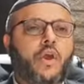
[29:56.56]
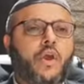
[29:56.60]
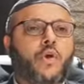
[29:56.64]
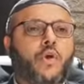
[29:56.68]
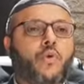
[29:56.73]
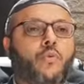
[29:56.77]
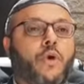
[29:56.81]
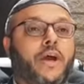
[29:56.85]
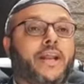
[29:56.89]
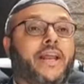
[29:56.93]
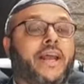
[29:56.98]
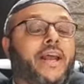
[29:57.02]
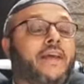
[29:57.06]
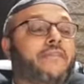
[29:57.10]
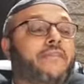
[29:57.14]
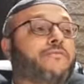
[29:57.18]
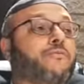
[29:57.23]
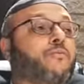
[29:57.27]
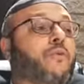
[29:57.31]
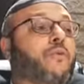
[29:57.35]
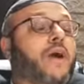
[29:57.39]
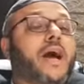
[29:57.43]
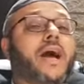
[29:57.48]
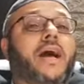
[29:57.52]
What if
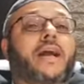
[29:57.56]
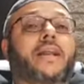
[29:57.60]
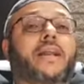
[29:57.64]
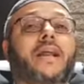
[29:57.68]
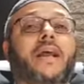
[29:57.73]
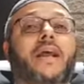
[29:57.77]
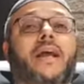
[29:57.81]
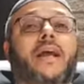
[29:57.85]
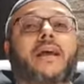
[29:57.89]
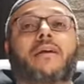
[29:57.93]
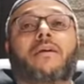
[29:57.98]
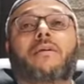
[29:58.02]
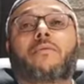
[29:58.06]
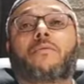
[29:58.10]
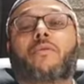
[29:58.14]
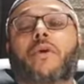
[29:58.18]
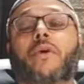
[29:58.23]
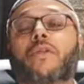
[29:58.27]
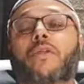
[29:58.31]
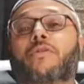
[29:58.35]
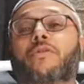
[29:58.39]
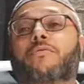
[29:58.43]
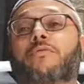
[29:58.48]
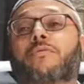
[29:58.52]
one
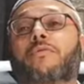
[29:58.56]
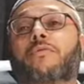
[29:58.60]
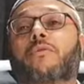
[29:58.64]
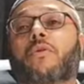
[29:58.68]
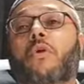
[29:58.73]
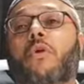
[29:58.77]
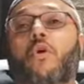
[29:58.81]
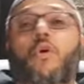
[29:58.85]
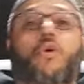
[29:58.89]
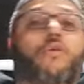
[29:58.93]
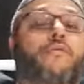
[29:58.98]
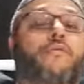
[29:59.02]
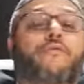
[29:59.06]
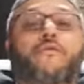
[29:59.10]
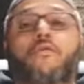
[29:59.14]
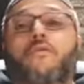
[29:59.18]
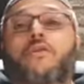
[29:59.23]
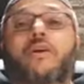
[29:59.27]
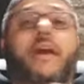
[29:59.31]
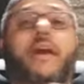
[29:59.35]
went through all four